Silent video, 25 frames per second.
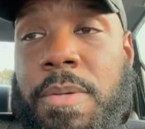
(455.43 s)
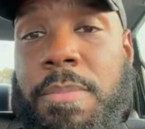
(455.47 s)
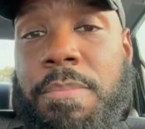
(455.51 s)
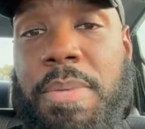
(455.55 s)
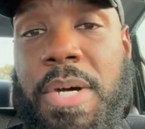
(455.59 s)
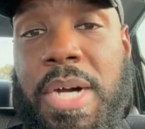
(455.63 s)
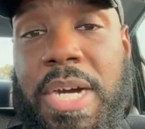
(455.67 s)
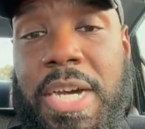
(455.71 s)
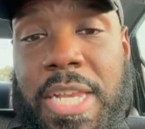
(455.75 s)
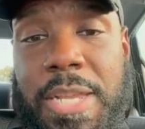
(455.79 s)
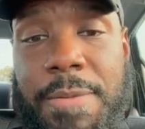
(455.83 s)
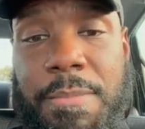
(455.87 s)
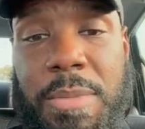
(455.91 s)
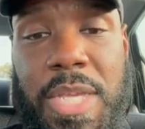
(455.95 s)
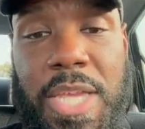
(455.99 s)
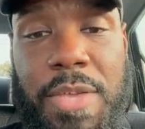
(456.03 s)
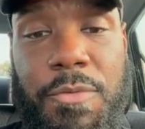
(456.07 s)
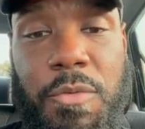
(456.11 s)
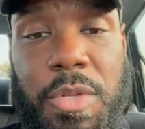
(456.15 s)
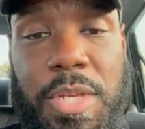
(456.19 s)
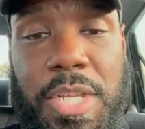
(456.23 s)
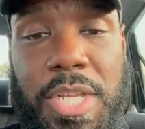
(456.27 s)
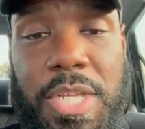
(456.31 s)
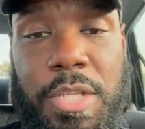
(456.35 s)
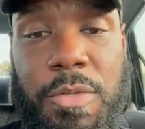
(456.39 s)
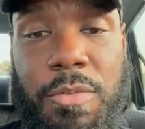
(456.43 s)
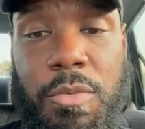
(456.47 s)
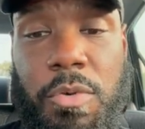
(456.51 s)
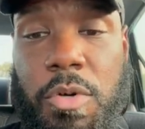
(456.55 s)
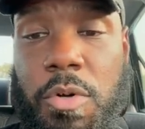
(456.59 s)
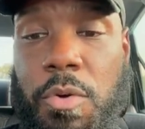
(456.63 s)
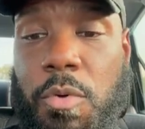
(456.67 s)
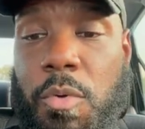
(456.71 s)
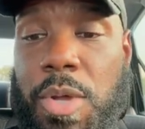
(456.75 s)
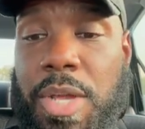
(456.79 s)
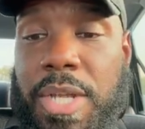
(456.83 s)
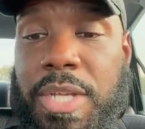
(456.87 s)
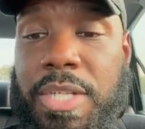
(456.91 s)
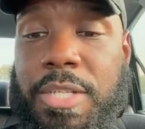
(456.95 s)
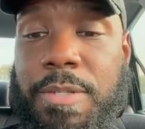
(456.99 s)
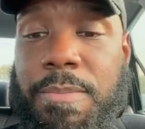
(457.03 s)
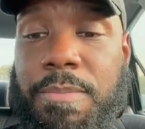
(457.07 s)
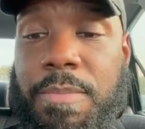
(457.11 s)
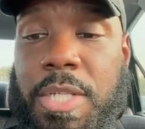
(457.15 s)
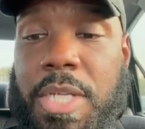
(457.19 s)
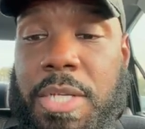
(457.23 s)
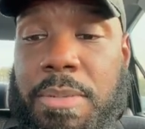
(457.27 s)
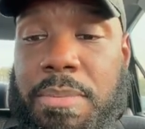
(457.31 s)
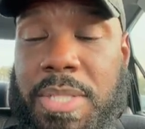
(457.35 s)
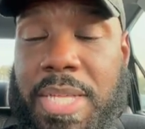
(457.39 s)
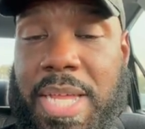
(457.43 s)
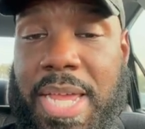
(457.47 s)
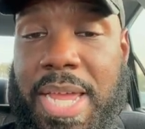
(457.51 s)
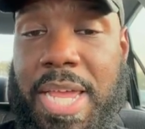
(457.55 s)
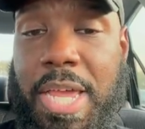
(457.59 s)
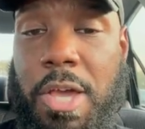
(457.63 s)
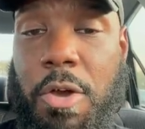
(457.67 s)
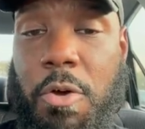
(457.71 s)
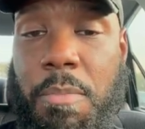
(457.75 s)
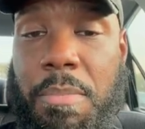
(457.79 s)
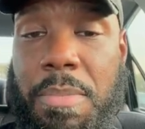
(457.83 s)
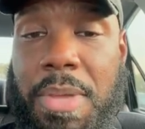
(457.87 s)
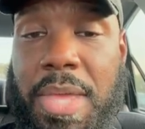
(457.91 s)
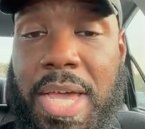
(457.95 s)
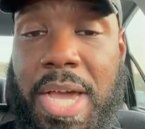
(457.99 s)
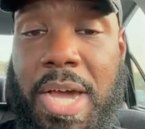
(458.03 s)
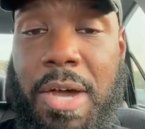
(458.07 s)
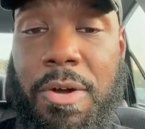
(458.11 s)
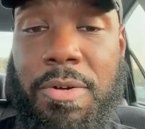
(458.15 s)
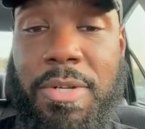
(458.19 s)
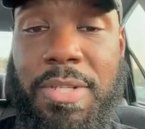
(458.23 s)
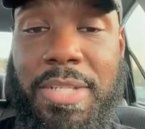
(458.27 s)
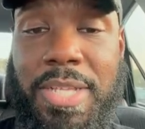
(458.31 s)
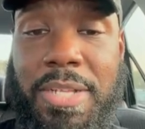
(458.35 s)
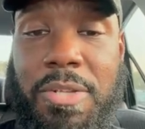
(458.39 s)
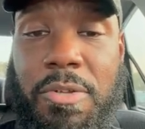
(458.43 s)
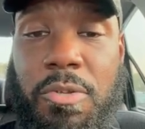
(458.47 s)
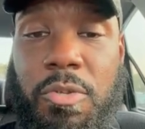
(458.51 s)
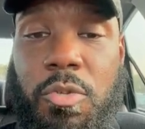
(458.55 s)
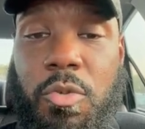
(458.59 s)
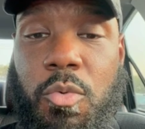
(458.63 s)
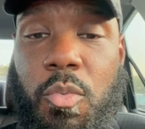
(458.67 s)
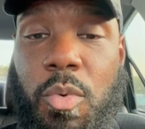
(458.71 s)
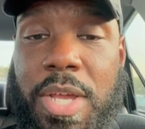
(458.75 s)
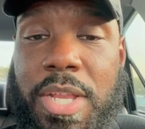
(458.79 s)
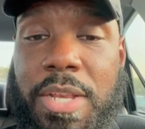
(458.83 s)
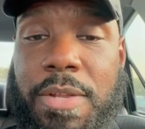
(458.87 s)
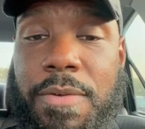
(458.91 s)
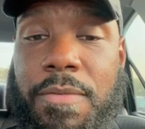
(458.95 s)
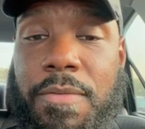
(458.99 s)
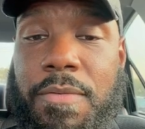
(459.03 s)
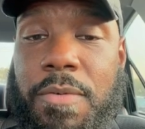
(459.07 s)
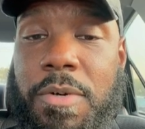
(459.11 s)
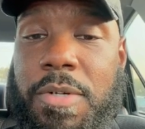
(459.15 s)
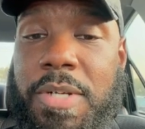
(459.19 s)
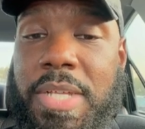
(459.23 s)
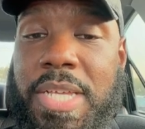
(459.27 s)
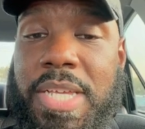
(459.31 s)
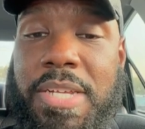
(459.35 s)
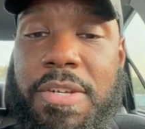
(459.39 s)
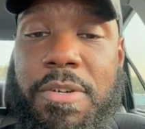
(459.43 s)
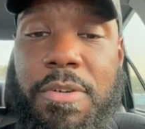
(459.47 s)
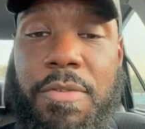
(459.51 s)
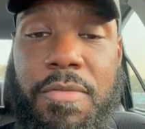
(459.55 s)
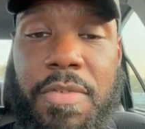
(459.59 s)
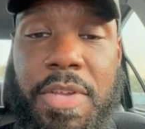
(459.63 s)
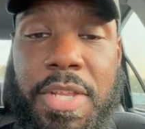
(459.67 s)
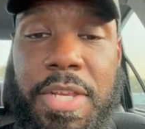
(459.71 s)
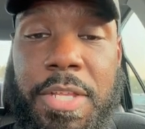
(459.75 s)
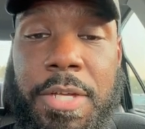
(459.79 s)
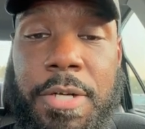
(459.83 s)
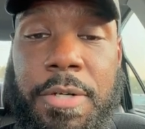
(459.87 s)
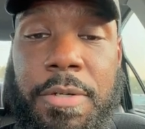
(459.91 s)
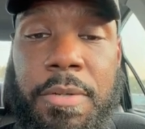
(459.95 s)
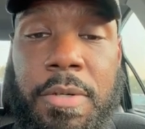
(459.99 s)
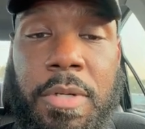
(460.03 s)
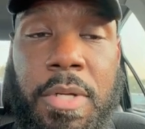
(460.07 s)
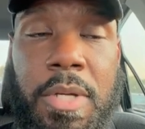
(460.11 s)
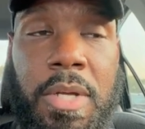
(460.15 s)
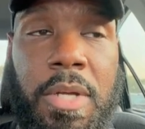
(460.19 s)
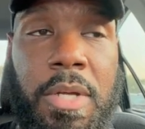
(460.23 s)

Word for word: But let me give you this real quick, some tips that help me out because I know you waited for the end of the video.